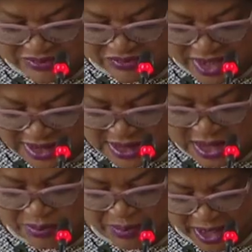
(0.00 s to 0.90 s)
the
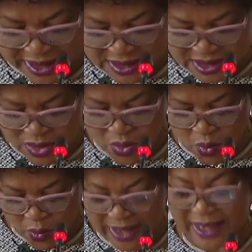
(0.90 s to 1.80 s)
vital bite
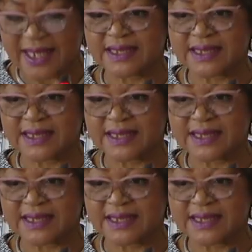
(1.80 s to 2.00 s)
when